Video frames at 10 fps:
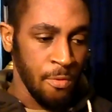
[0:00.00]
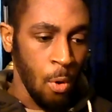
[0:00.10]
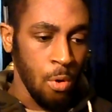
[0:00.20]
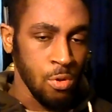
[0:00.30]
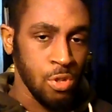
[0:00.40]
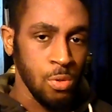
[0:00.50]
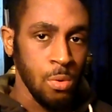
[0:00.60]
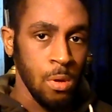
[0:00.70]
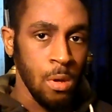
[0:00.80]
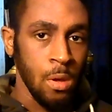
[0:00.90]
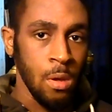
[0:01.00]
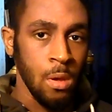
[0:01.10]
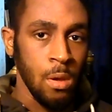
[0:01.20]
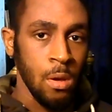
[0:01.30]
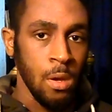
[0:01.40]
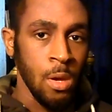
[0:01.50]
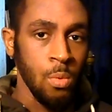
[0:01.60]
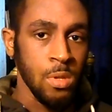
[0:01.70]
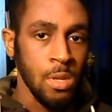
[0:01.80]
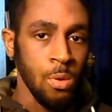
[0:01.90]
photo shoot.
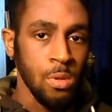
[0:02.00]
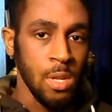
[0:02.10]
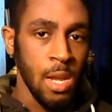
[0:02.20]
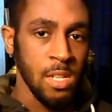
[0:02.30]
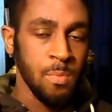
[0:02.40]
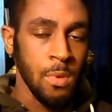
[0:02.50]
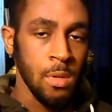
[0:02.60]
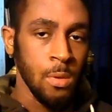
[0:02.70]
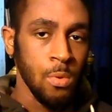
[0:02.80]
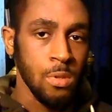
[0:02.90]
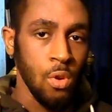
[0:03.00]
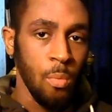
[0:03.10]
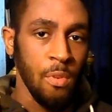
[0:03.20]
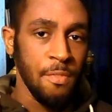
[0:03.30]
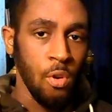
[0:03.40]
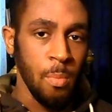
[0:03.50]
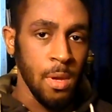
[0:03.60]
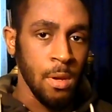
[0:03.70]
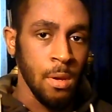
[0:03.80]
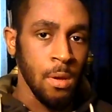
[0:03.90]
It was lesbian. It was
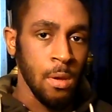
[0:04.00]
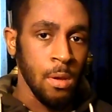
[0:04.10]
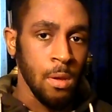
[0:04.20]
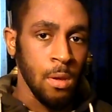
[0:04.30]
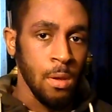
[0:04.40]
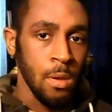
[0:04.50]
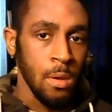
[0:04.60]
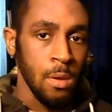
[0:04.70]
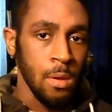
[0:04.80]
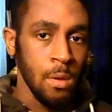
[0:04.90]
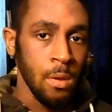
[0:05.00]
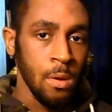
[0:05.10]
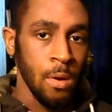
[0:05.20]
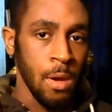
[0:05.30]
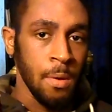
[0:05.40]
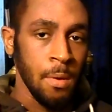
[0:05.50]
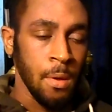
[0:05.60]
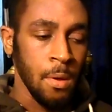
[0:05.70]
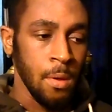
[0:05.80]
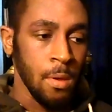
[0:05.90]
homophobic. Right?
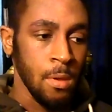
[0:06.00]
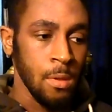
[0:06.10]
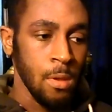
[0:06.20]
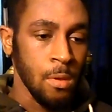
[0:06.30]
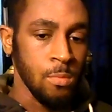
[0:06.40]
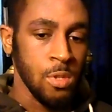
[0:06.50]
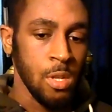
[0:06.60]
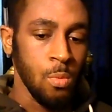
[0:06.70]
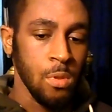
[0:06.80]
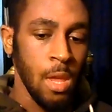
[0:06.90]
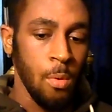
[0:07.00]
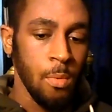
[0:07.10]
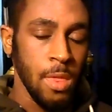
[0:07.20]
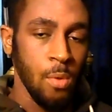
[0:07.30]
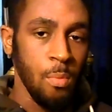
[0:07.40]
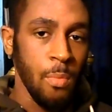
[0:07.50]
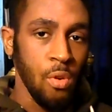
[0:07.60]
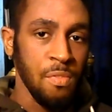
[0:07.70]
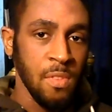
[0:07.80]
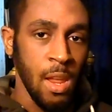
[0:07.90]
And they were
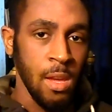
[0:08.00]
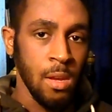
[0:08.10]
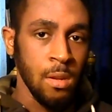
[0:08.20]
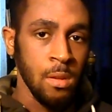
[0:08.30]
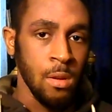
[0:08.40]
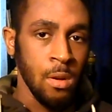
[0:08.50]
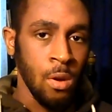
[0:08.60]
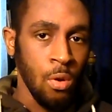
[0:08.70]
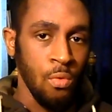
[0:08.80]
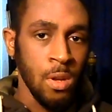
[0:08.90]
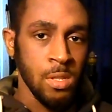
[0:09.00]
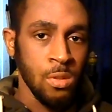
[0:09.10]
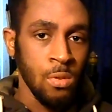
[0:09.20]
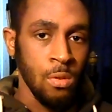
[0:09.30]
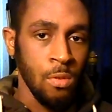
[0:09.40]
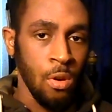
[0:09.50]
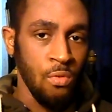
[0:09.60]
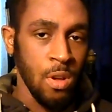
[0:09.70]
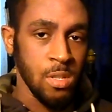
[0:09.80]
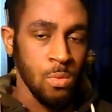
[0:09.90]
both naked,
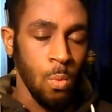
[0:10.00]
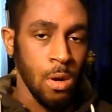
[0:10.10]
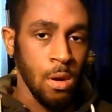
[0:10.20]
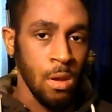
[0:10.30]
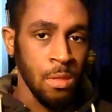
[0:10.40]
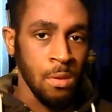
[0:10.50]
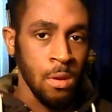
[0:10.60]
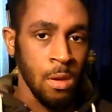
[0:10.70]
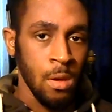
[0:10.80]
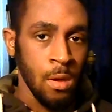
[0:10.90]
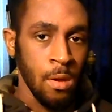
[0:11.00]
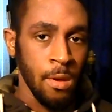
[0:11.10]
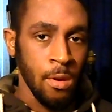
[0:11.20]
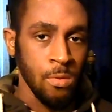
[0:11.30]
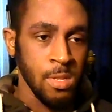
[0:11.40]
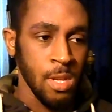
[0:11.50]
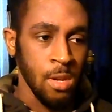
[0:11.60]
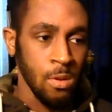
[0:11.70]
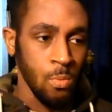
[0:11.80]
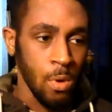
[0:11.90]
caressing one another,
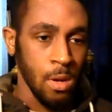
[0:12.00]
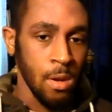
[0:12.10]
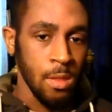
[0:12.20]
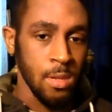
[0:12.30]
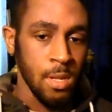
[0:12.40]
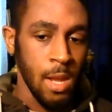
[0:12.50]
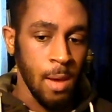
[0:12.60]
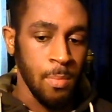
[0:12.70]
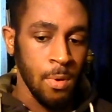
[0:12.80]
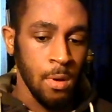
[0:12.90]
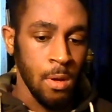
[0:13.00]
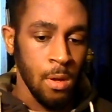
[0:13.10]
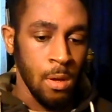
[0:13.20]
sitting on one another's lap.